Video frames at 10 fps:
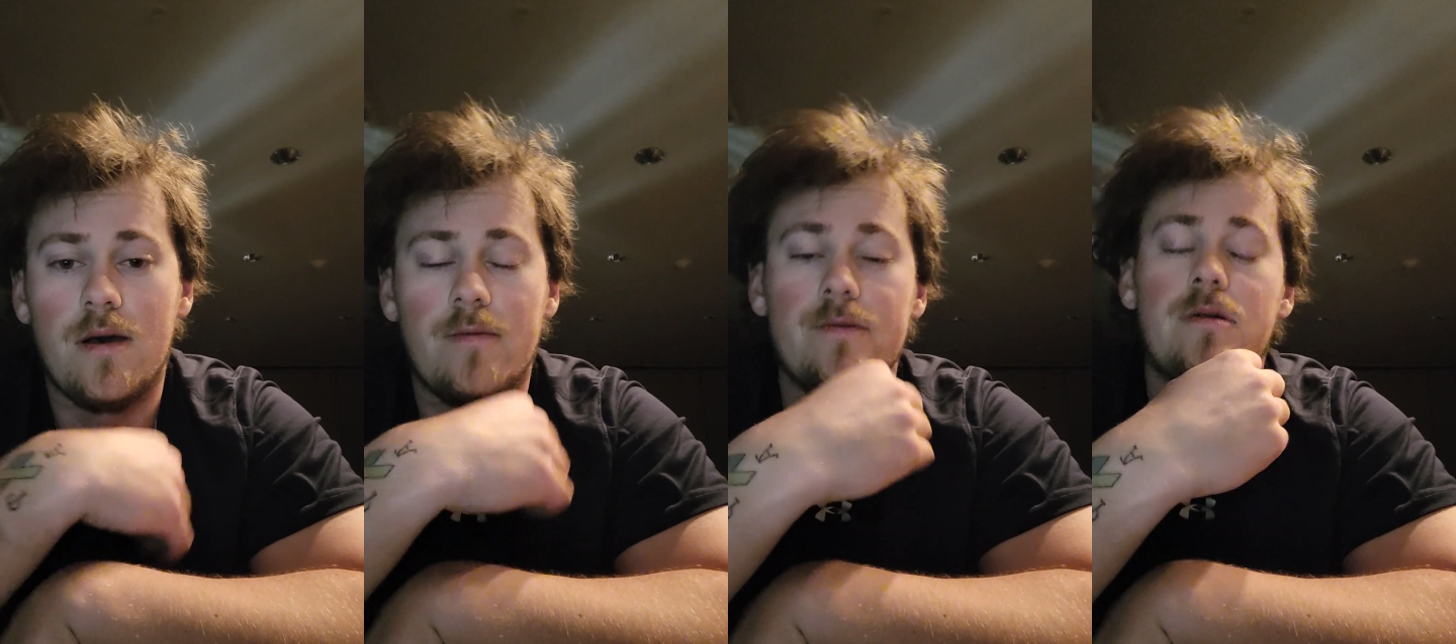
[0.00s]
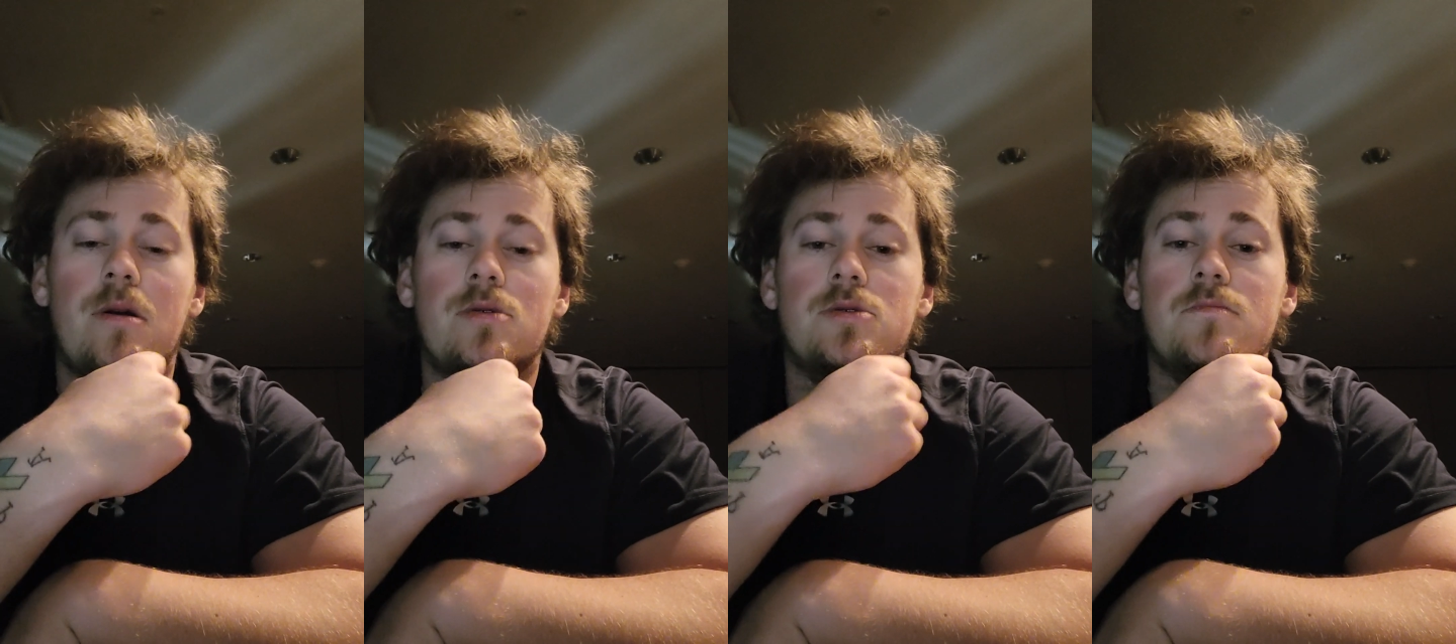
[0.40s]
There
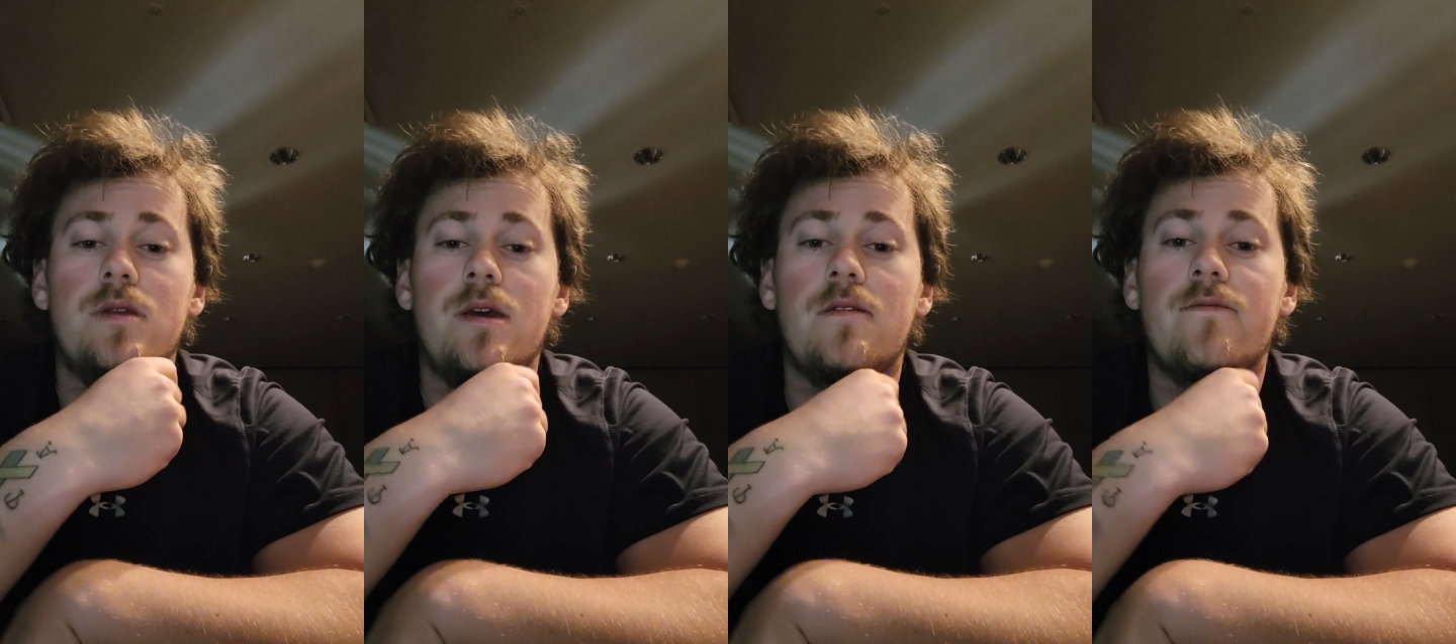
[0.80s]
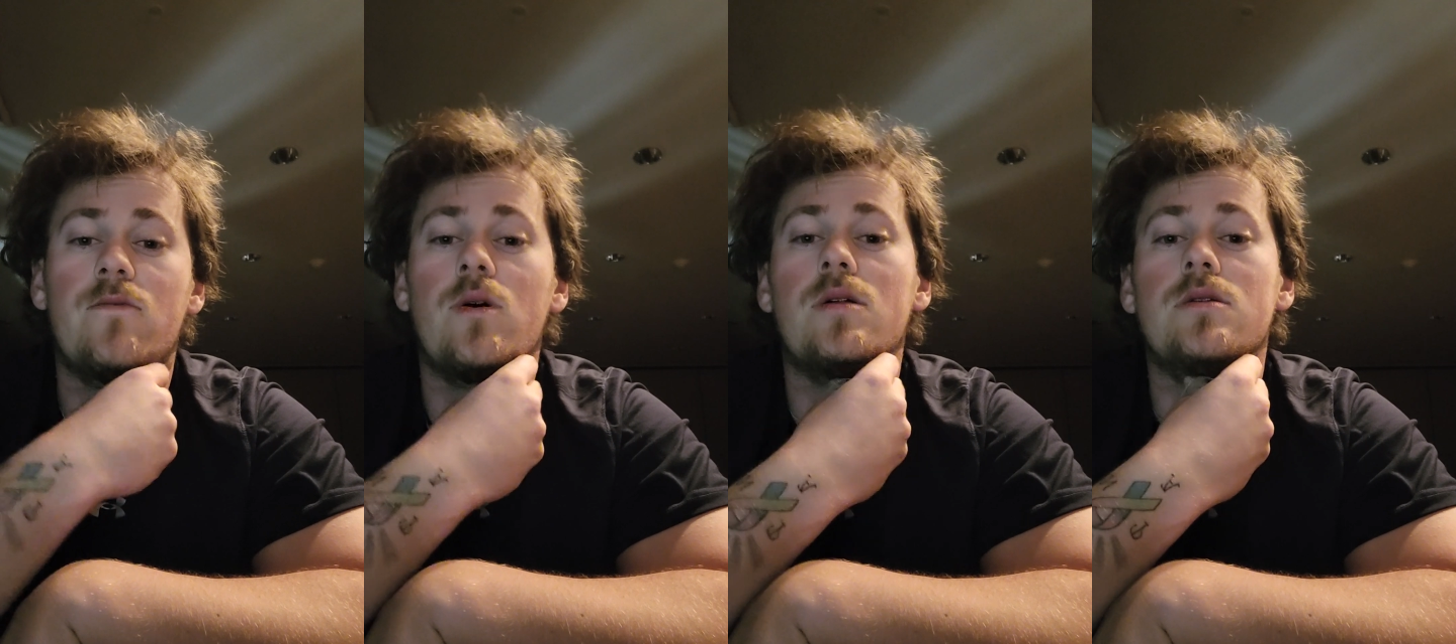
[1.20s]
are some negative
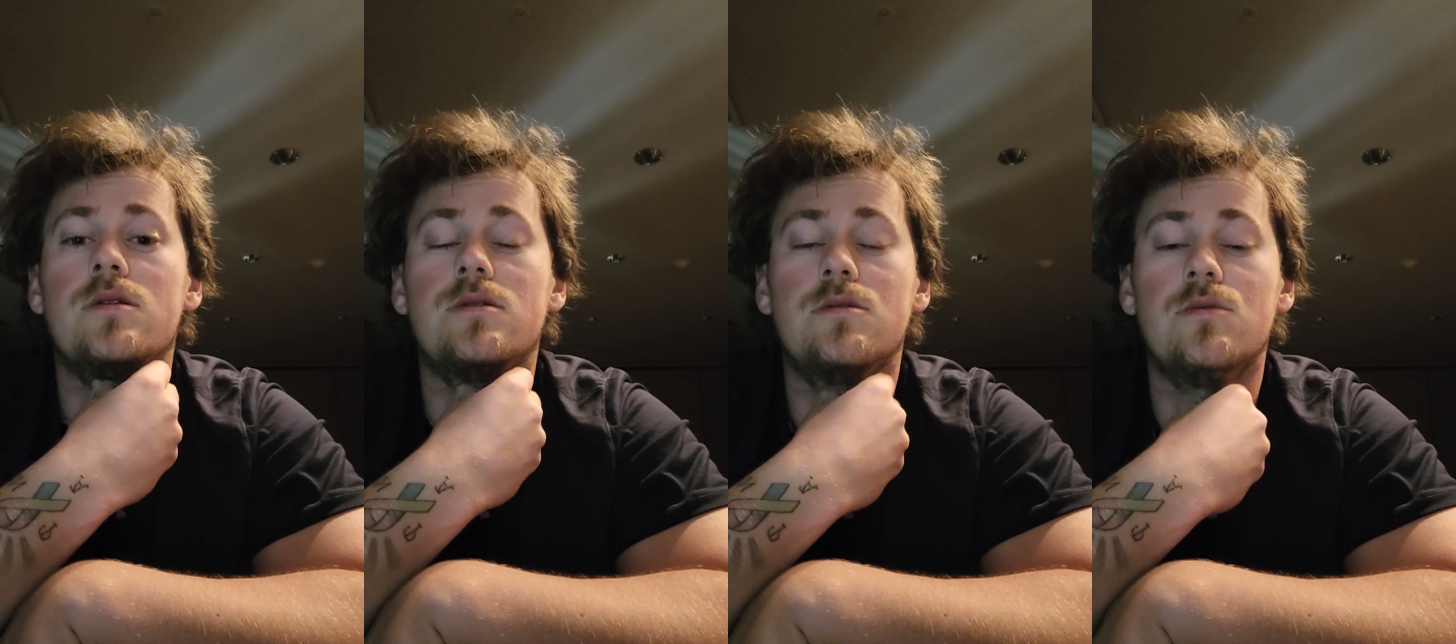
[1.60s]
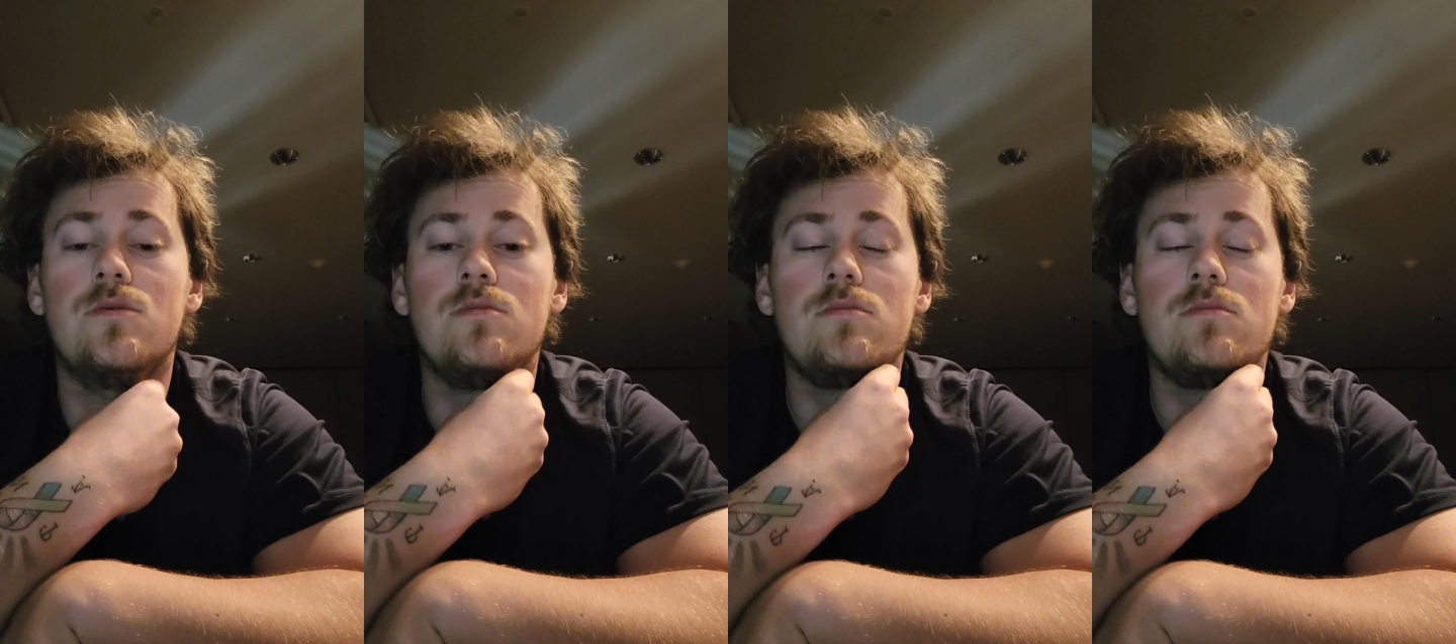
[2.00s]
qualities too.